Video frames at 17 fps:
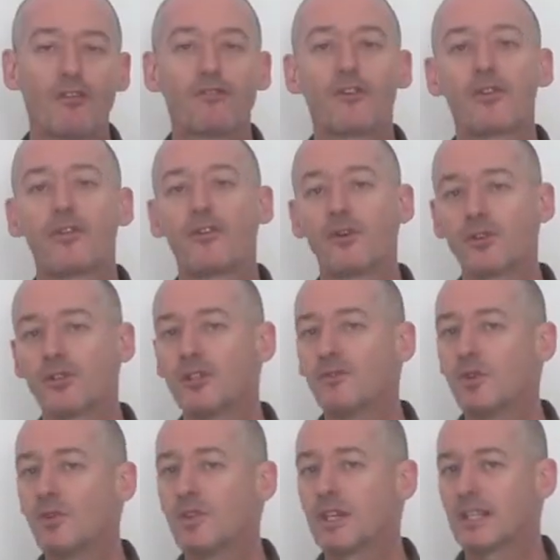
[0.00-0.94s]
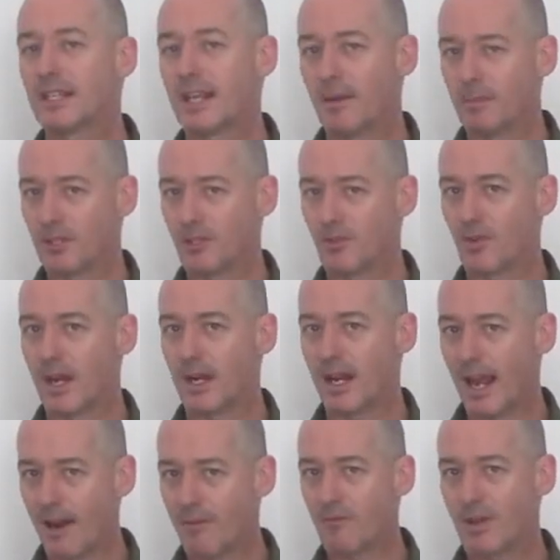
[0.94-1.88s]
For those of you that
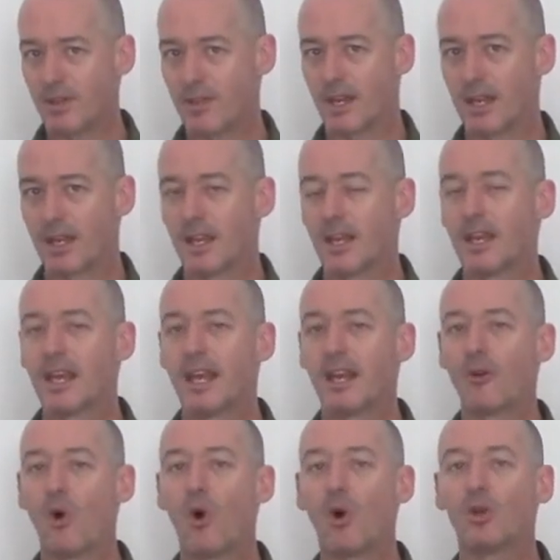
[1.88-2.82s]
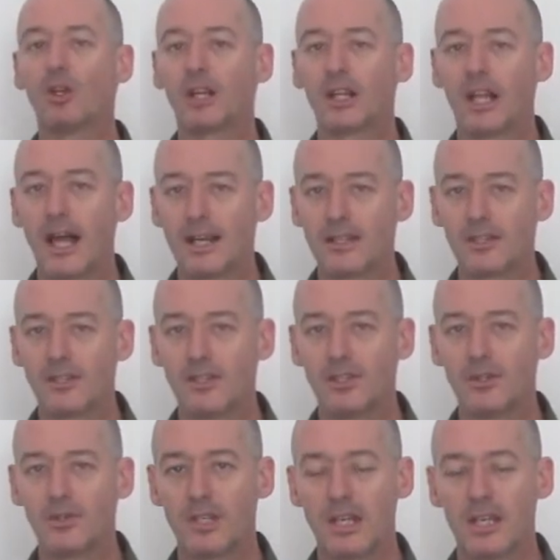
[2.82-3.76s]
demonstrate everything in all the classes
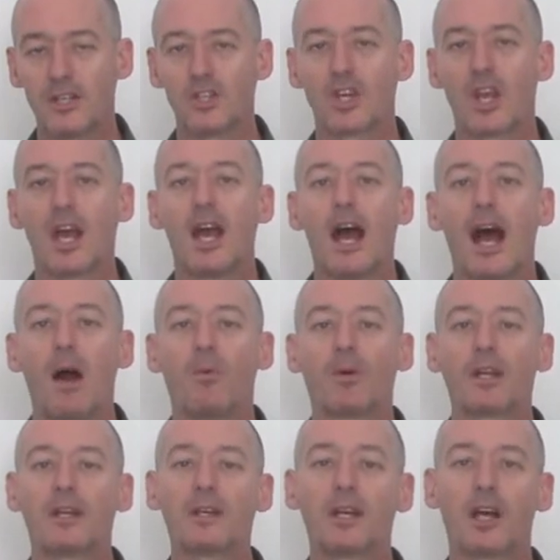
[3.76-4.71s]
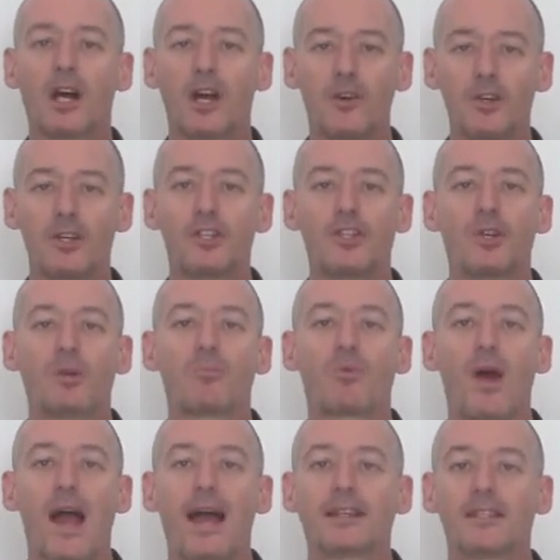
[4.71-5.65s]
you teach, I want to encourage you to
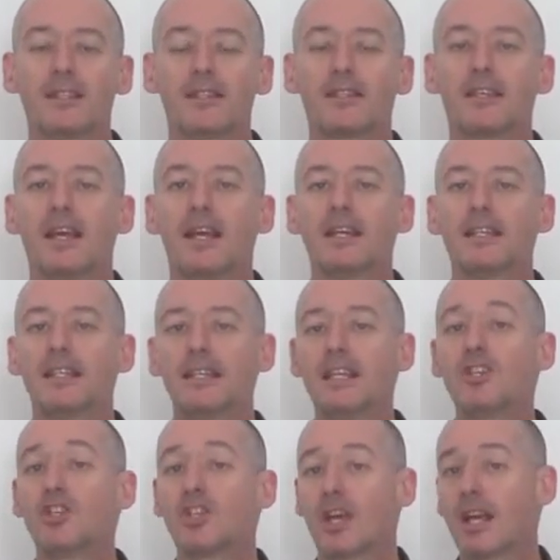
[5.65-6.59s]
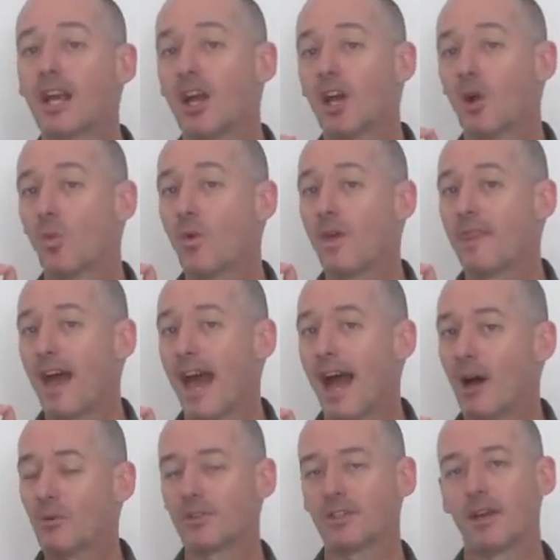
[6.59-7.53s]
practice teaching
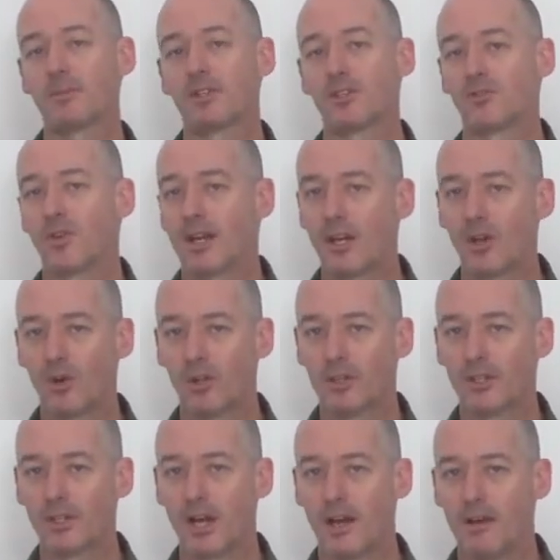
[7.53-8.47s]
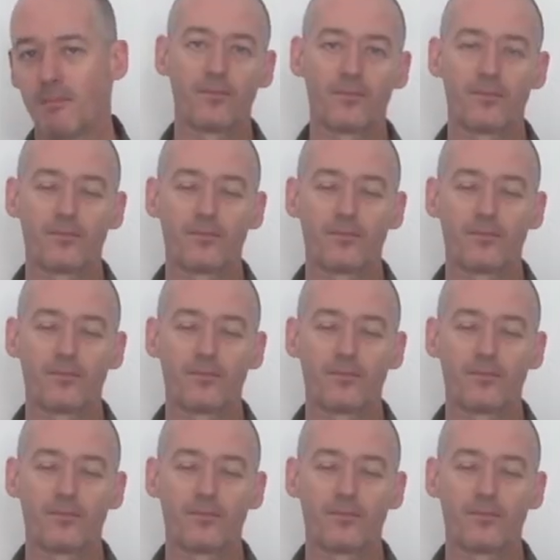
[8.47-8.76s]
without demonstrating all the time.